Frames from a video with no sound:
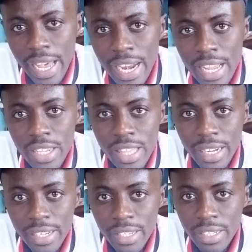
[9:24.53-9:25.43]
energy
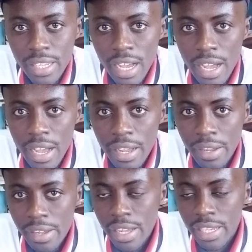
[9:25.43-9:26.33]
that is
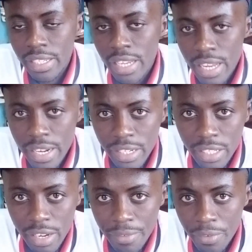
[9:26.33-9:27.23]

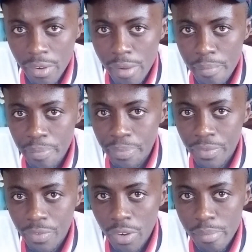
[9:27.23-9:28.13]
generated from
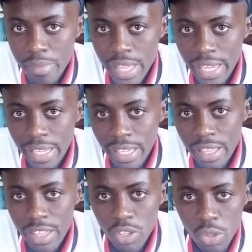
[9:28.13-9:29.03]

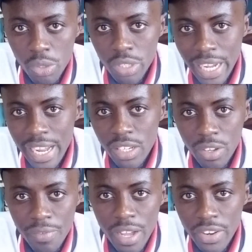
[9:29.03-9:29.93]
those
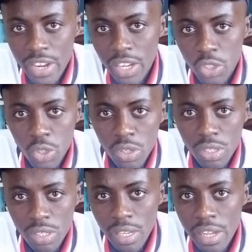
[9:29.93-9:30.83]
kind of
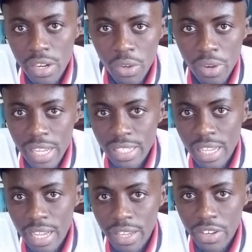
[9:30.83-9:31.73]
reactions known as
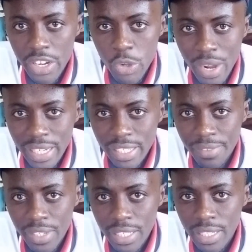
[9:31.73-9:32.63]

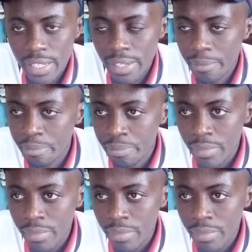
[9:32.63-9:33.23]
radioactivity